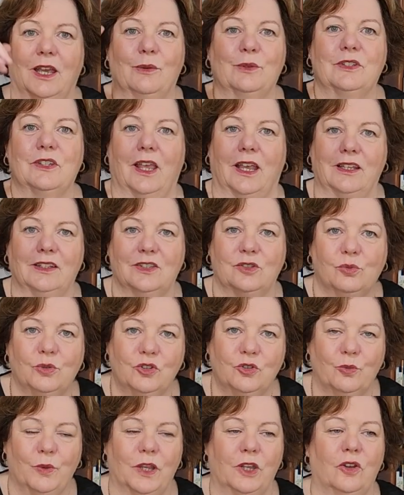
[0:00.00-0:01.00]
was like a
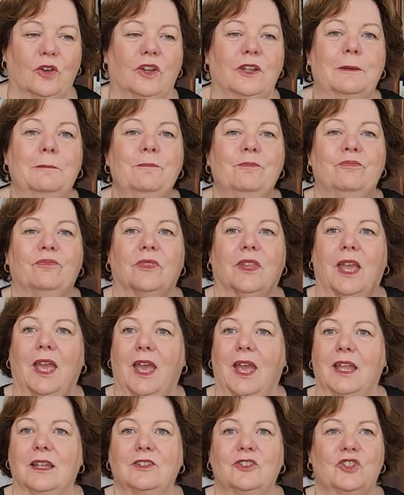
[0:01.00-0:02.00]
switch went on
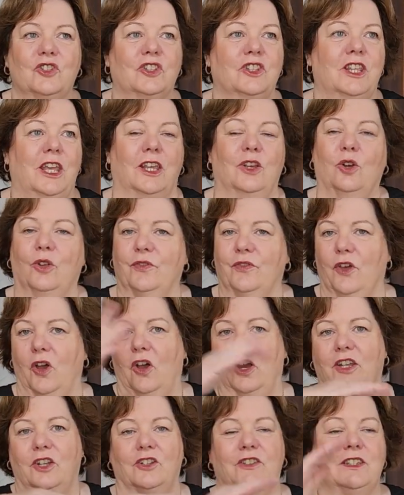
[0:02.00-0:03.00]
and they got the
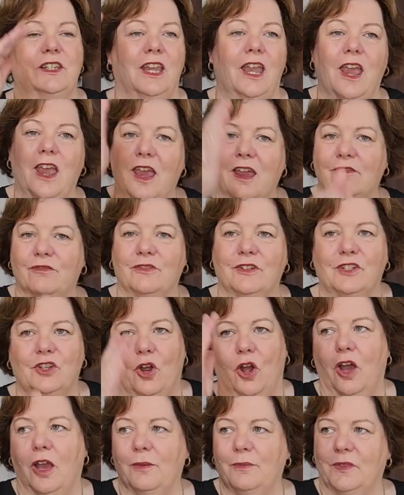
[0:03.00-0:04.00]
high notes, and every
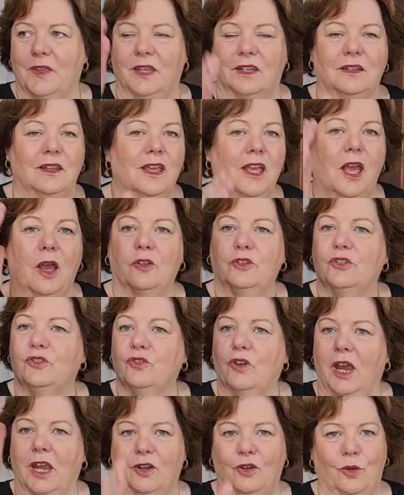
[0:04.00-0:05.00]
time then,
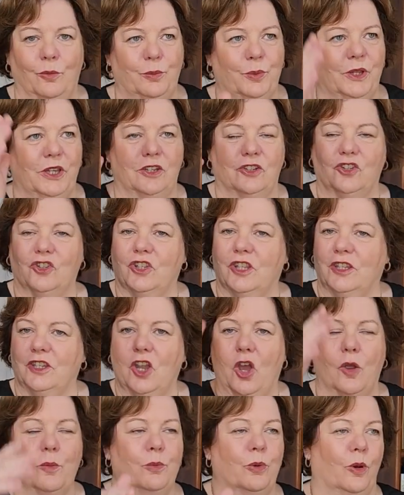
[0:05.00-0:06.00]
straight on pitch,
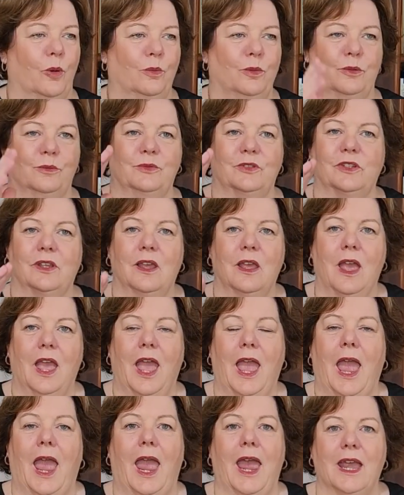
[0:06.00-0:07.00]
no problems.
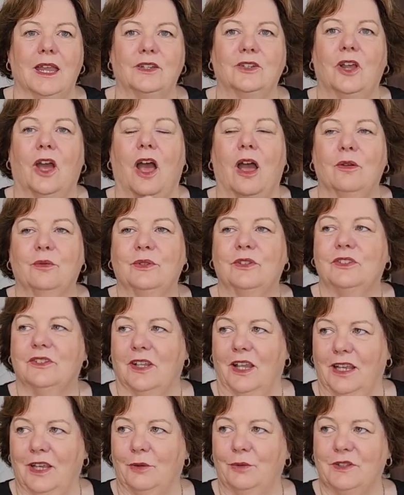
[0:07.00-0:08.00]
And I was
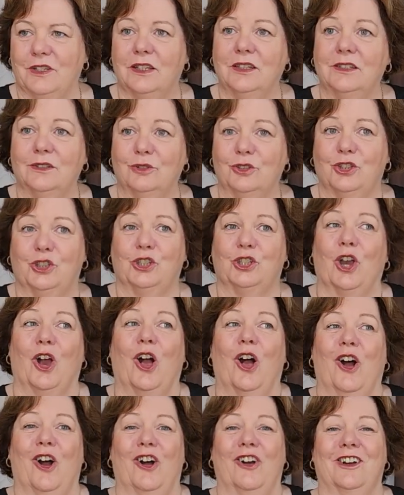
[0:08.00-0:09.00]
a little
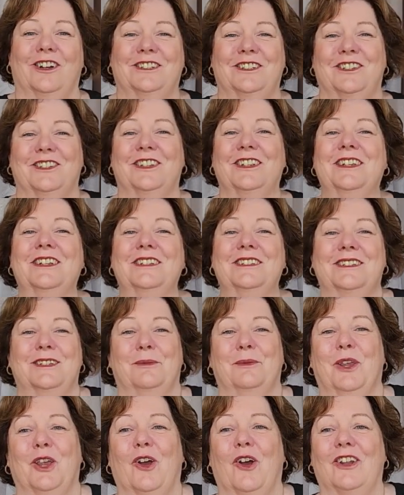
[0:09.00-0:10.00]
shocked,
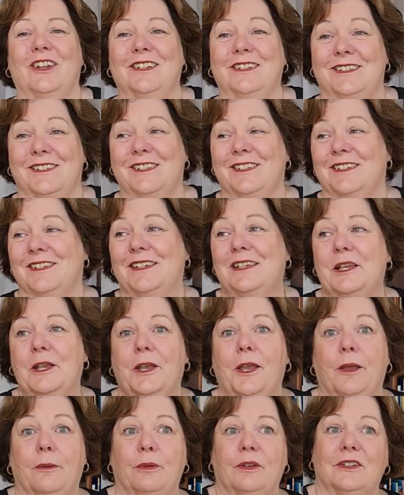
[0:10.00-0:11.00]
to be honest,
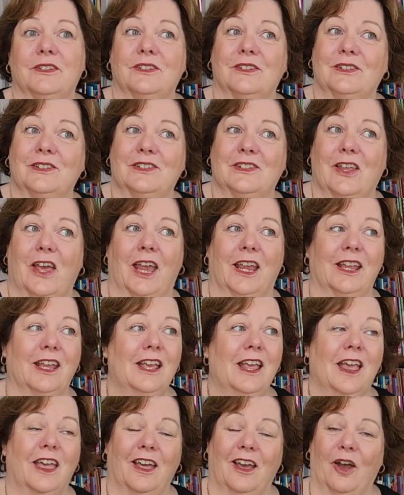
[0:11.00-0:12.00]
because it was like,
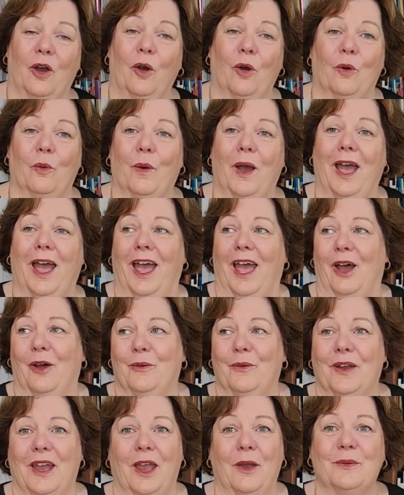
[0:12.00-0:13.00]
oh
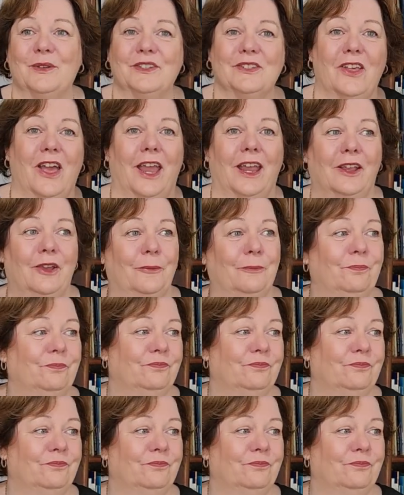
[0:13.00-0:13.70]
wow. It was like,